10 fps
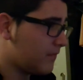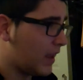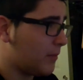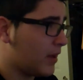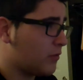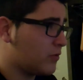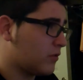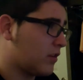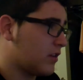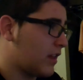And Mike Russo
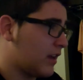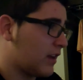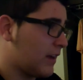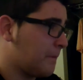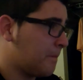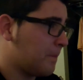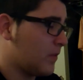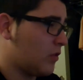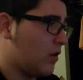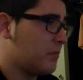took it to that guy.
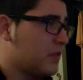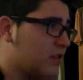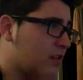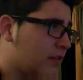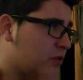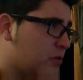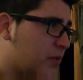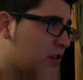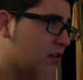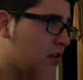So I'm going to give it to him
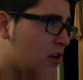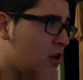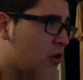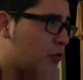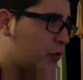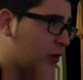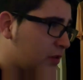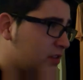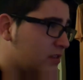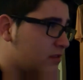here. Third round
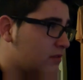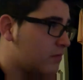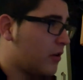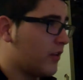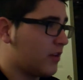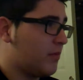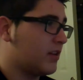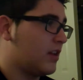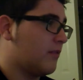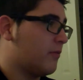decision, probably going to make
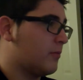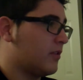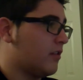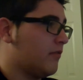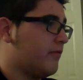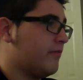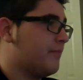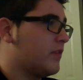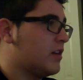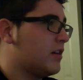a name for himself.
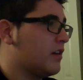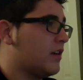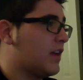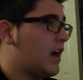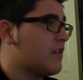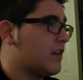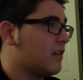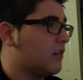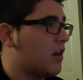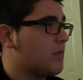A guy that
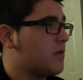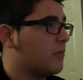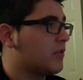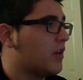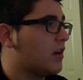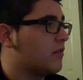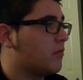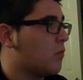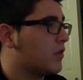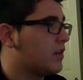a lot of people
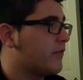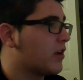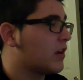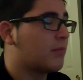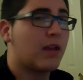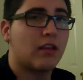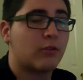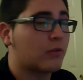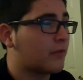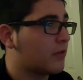thought wasn't even going to make it
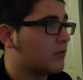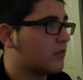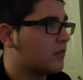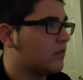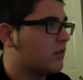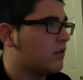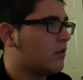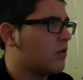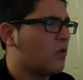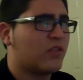through his first
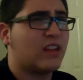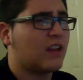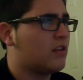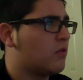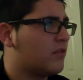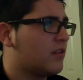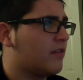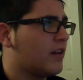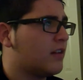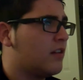or second UFC
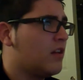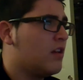fight.